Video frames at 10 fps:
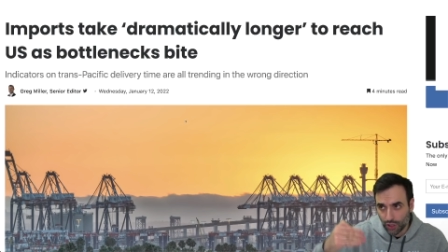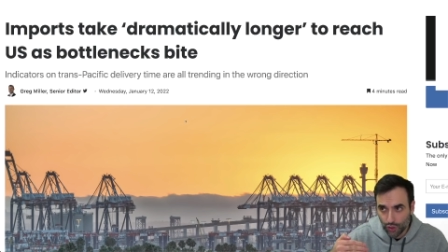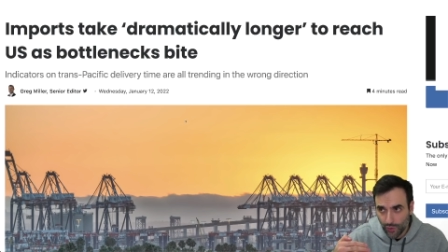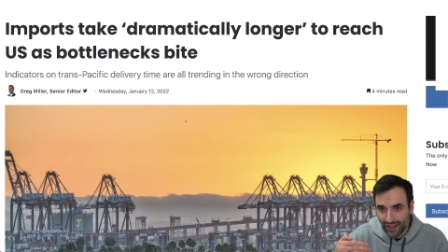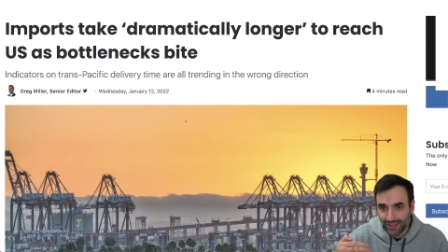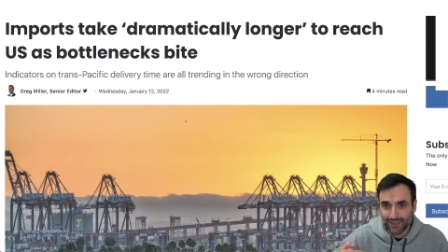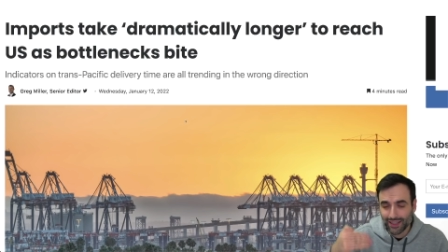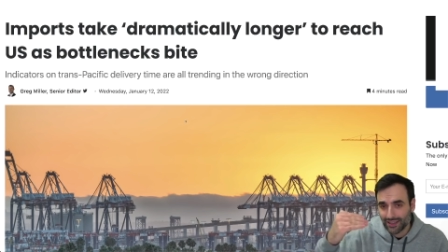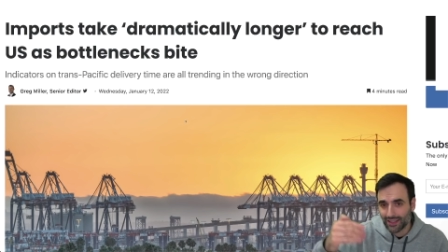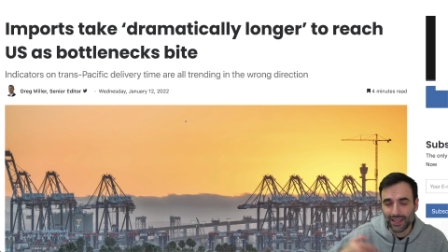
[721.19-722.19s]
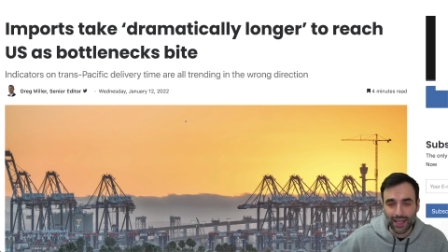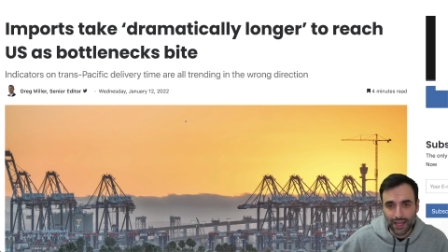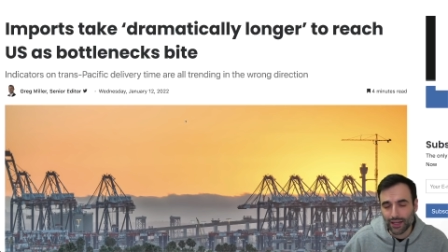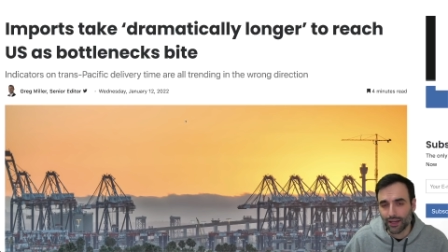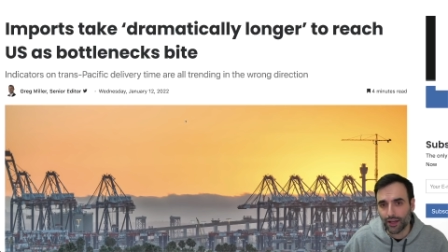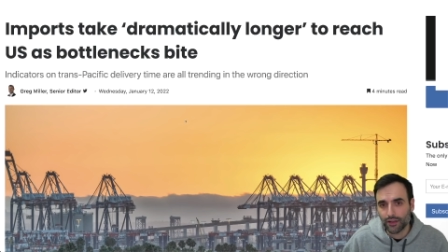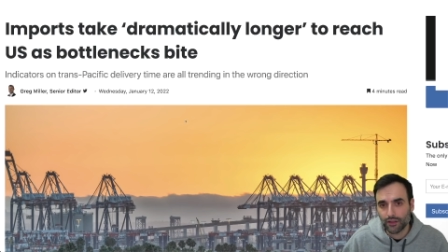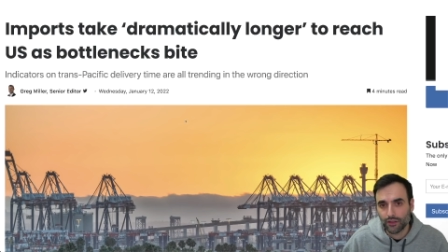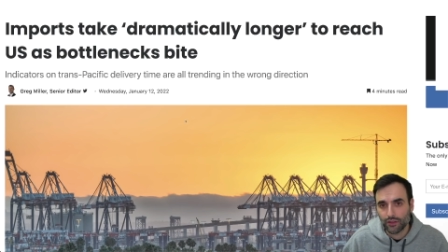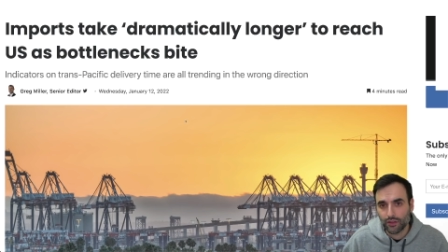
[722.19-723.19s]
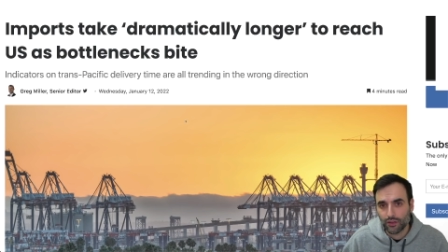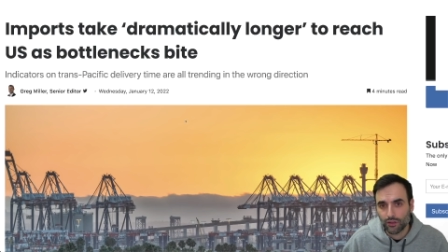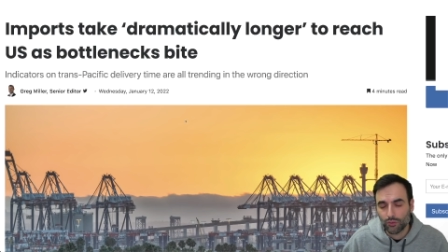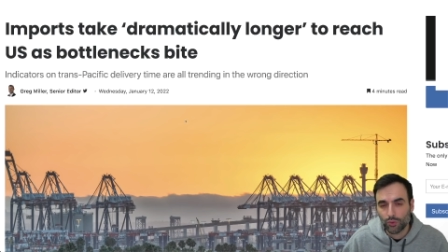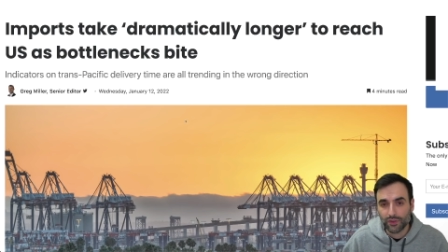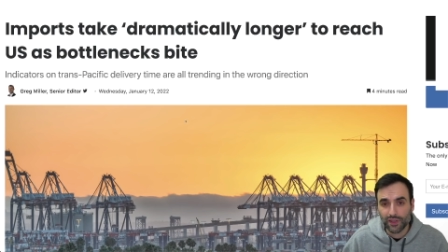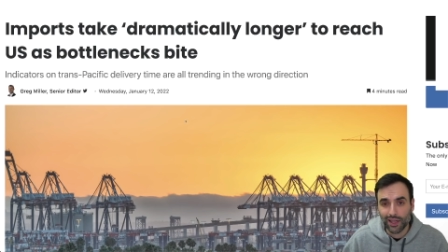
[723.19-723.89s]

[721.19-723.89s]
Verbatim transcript: US into Canada were